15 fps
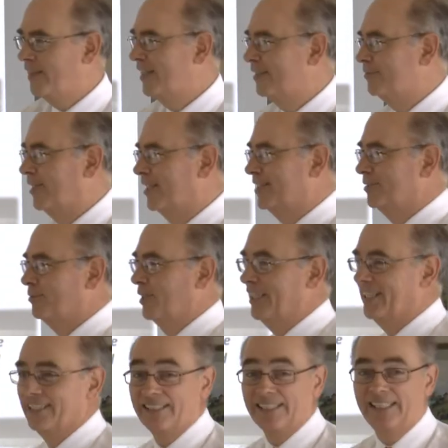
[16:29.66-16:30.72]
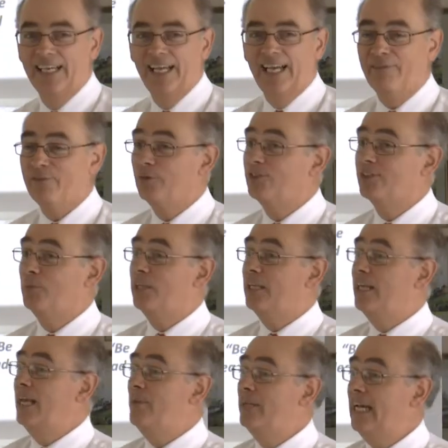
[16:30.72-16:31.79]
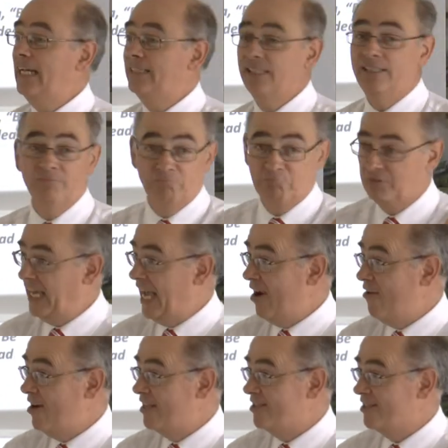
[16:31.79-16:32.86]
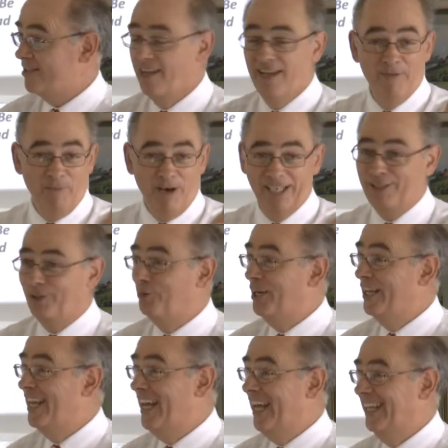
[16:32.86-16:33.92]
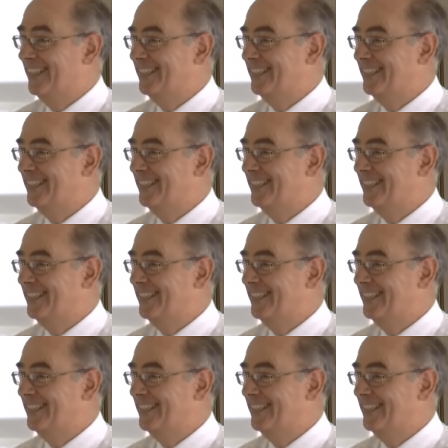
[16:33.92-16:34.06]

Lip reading: Michael Winner. See, if you want somebody to name an actor, Caris. Michael Winner.